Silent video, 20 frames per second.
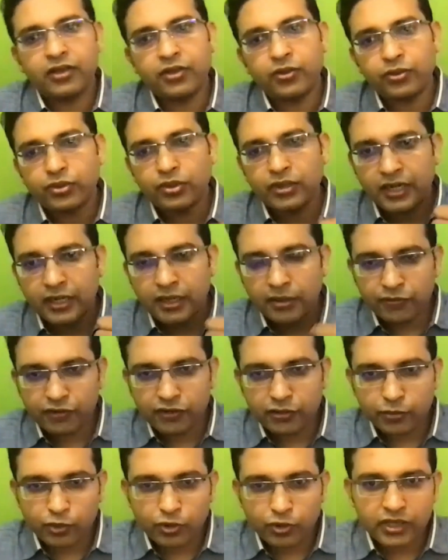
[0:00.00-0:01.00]
those who get up
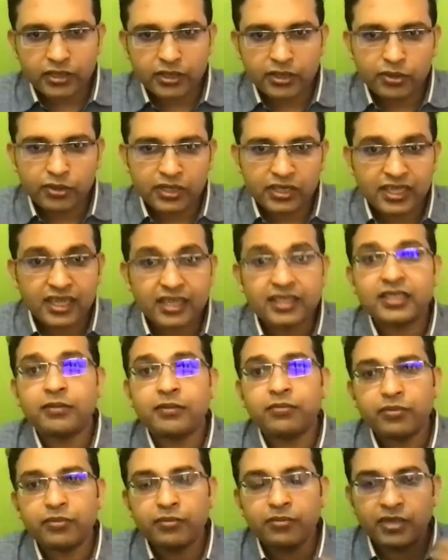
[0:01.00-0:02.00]
with more
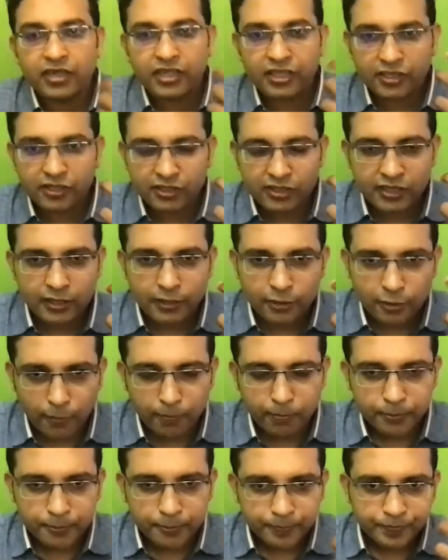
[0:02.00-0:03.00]
enthusiasm, reaches the top.